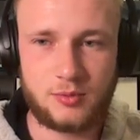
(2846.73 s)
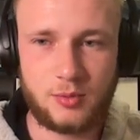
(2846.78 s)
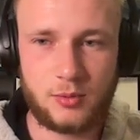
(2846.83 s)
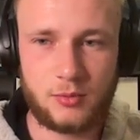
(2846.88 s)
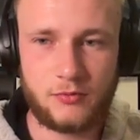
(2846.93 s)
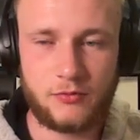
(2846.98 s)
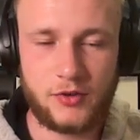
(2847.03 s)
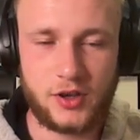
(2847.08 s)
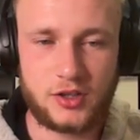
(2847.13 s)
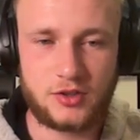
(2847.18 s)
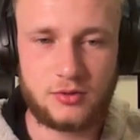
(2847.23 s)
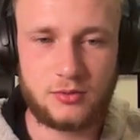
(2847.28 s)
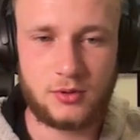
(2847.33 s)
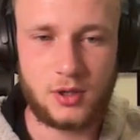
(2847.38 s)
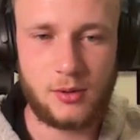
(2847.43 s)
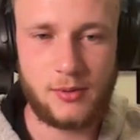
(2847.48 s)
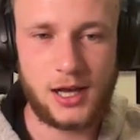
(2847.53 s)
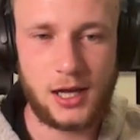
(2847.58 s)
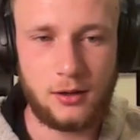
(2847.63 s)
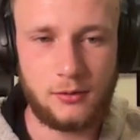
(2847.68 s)
face
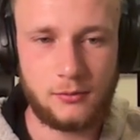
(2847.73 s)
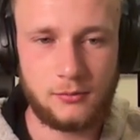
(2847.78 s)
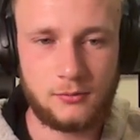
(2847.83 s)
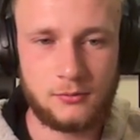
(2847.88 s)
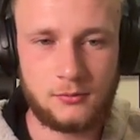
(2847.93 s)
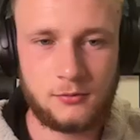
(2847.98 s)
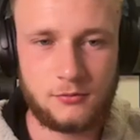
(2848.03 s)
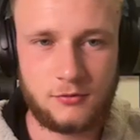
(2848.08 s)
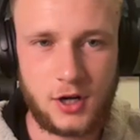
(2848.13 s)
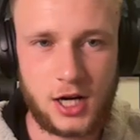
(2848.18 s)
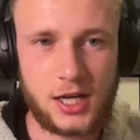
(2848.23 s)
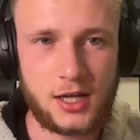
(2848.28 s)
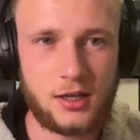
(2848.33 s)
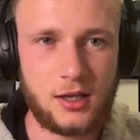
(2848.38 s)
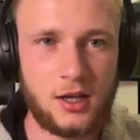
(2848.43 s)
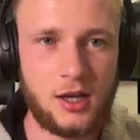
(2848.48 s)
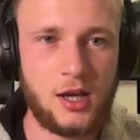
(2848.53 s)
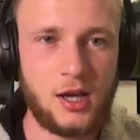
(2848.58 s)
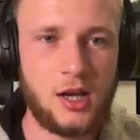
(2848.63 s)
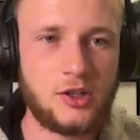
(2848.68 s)
amount, right?
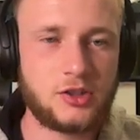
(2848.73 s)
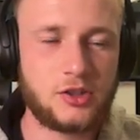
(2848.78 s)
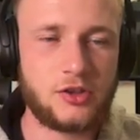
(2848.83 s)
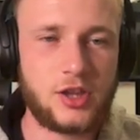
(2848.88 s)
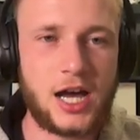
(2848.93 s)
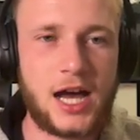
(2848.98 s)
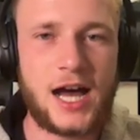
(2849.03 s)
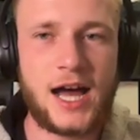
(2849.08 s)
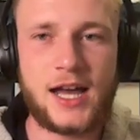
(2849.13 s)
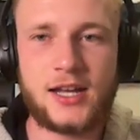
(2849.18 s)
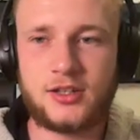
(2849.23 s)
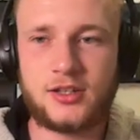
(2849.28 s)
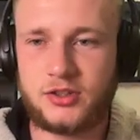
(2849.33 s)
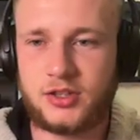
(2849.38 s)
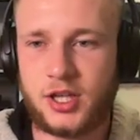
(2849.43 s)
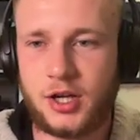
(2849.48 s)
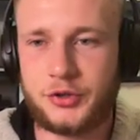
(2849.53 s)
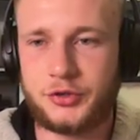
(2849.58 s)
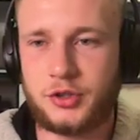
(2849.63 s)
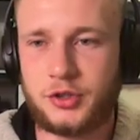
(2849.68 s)
So the I just
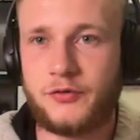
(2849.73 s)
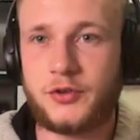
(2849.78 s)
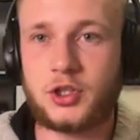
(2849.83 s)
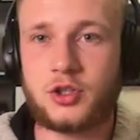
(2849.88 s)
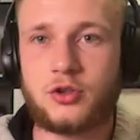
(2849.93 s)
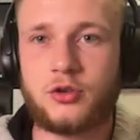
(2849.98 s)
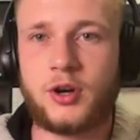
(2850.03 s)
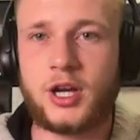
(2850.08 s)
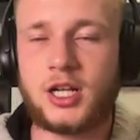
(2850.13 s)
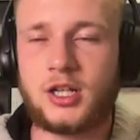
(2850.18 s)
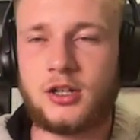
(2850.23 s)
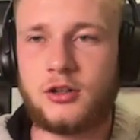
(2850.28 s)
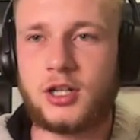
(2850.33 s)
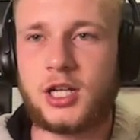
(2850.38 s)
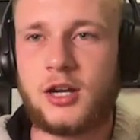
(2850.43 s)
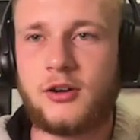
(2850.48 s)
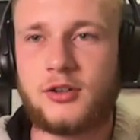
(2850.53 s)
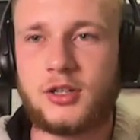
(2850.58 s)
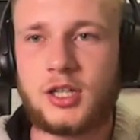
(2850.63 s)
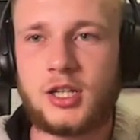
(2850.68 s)
tells you if it's graded or
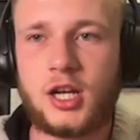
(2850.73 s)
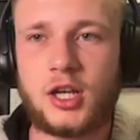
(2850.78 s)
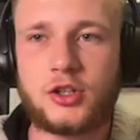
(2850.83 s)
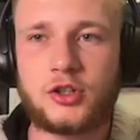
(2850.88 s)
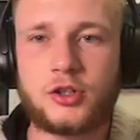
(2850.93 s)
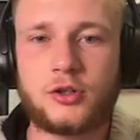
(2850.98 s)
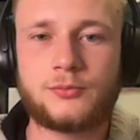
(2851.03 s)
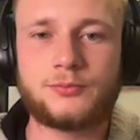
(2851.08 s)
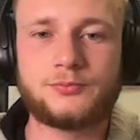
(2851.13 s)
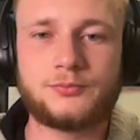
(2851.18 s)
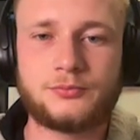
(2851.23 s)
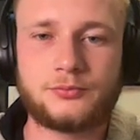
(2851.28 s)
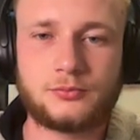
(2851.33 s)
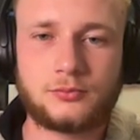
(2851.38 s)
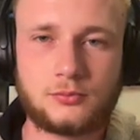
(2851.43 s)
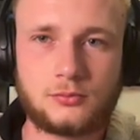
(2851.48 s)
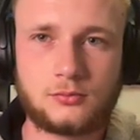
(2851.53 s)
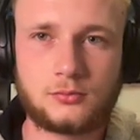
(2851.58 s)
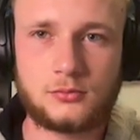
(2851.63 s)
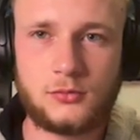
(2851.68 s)
guaranteed issue.
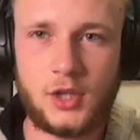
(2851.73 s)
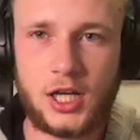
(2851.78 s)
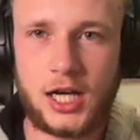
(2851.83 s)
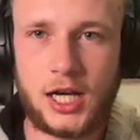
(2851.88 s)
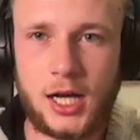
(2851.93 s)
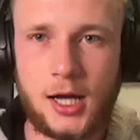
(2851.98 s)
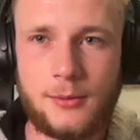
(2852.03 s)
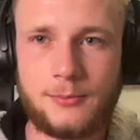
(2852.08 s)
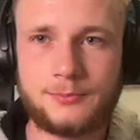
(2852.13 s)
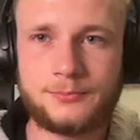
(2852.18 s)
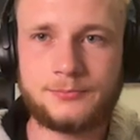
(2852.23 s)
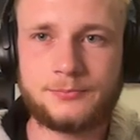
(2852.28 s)
The